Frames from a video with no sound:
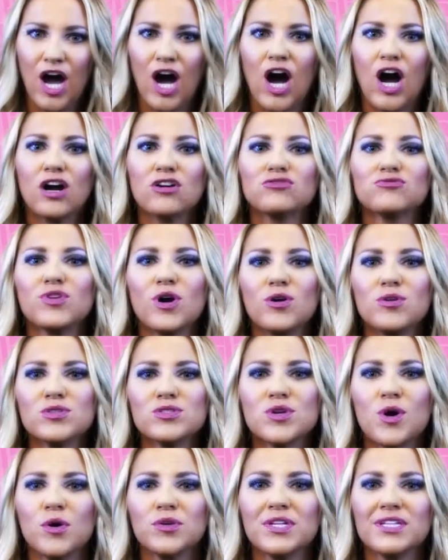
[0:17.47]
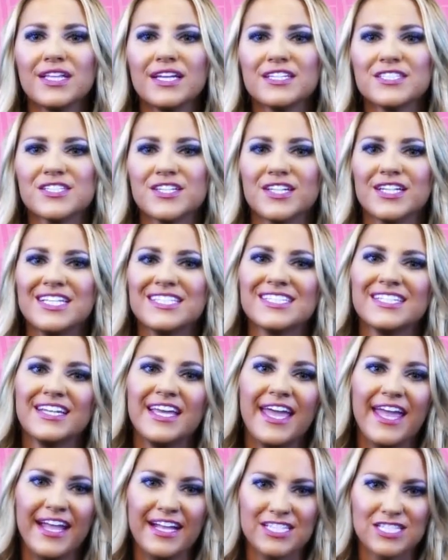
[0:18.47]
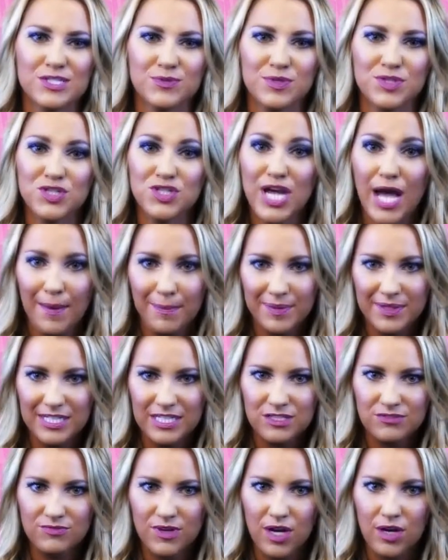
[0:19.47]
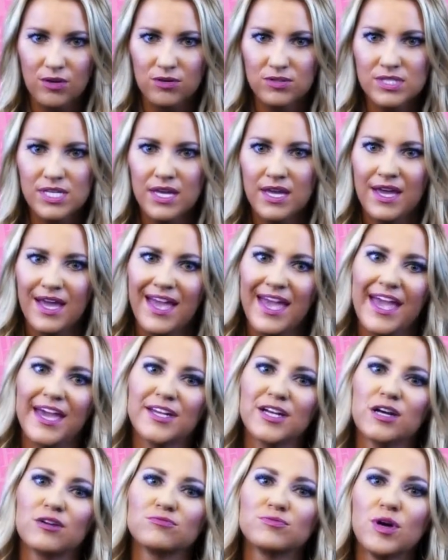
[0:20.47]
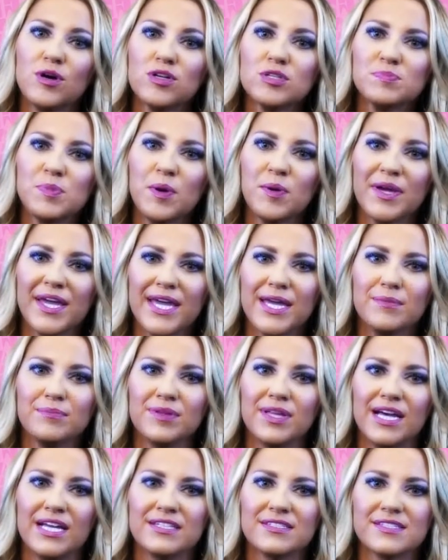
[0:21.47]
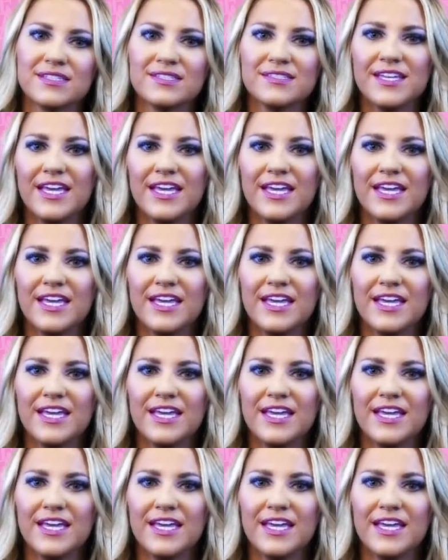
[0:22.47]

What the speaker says: Our Rose Gold Elixir is enhanced with Japanese Rose and our Rose Bouquet Blend,